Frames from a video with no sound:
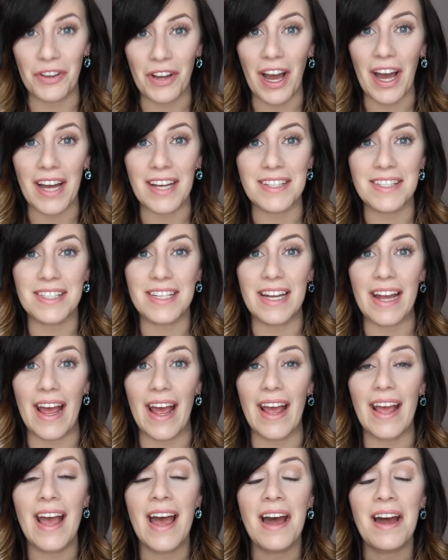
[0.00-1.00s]
you guys
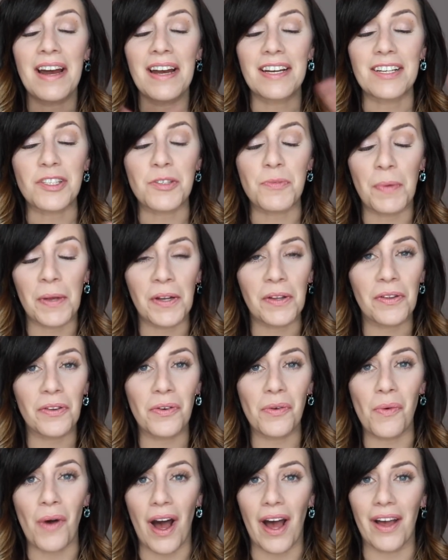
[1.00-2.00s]
today. It's been a
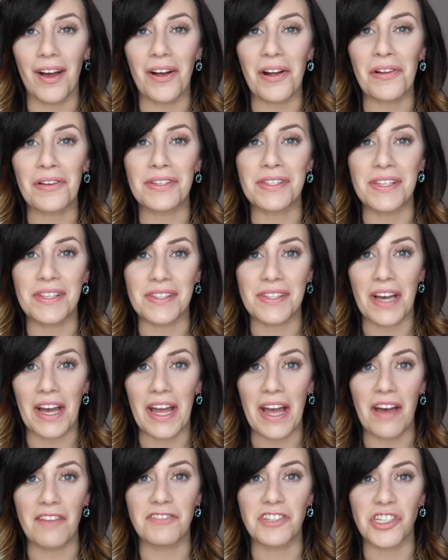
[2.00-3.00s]
little while since I
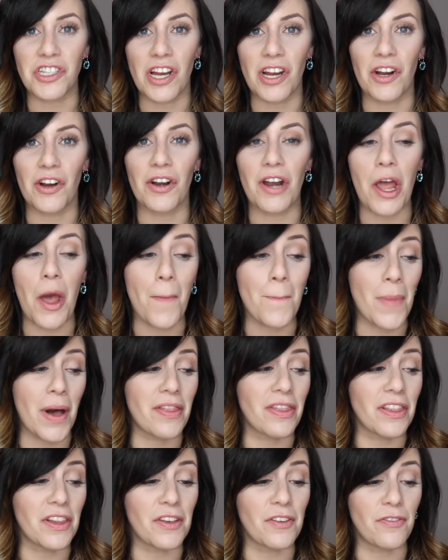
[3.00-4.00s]
have shared a
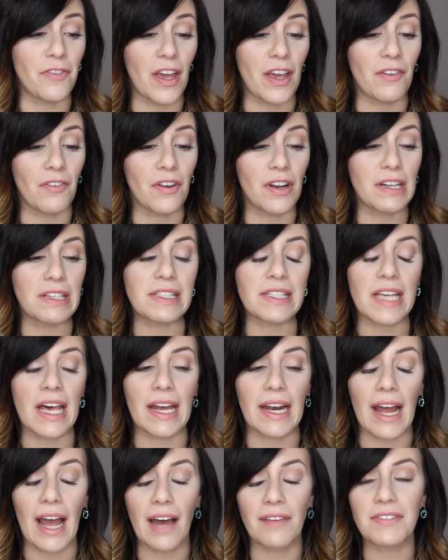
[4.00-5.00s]
monthly favorites,
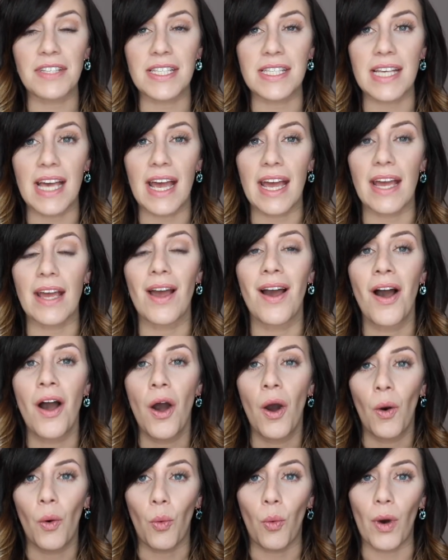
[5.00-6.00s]
and I have to say,
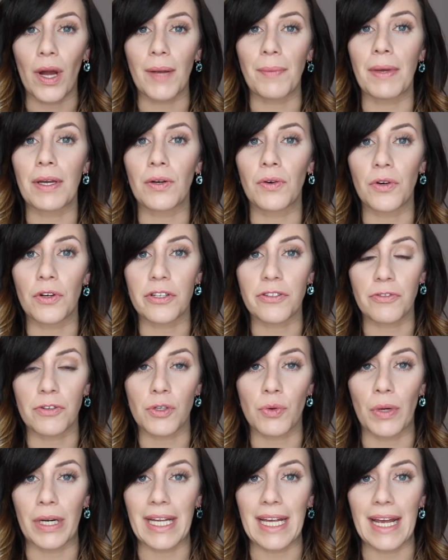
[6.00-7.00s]
one of my goals for
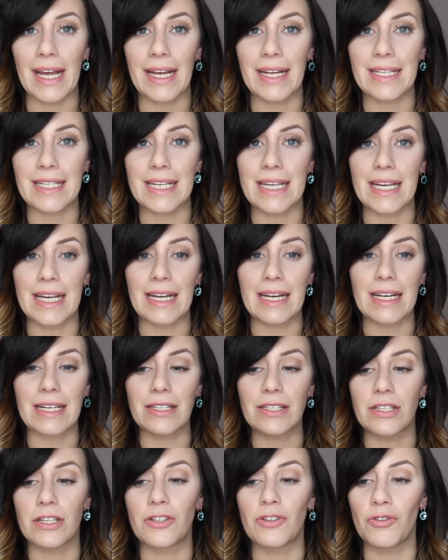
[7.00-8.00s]
2018
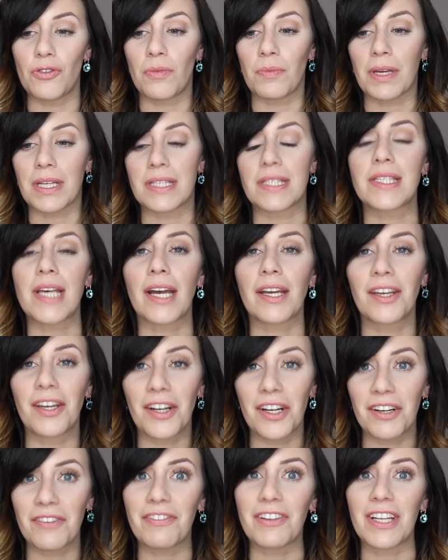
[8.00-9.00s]
is to do them
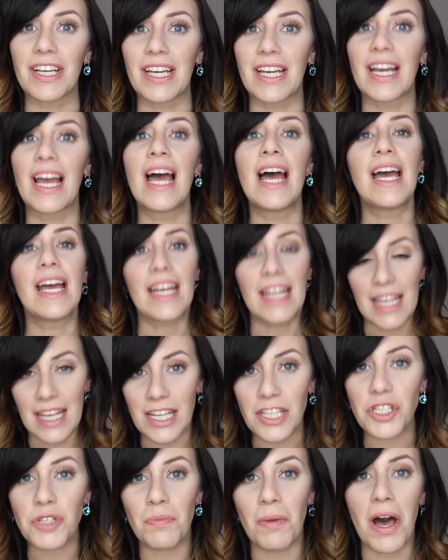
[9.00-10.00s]
consecutively
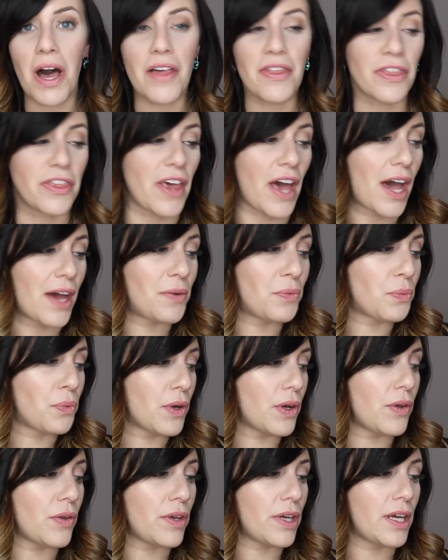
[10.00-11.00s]
each month and
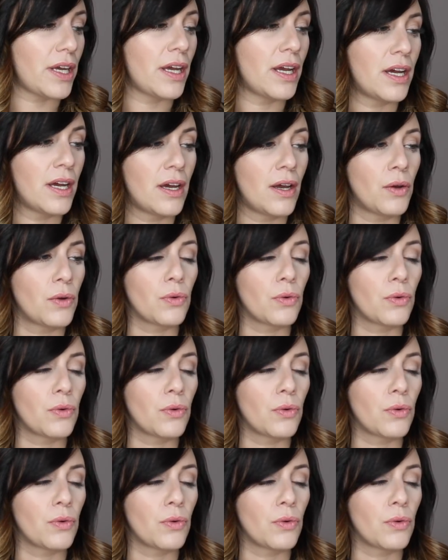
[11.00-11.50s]
really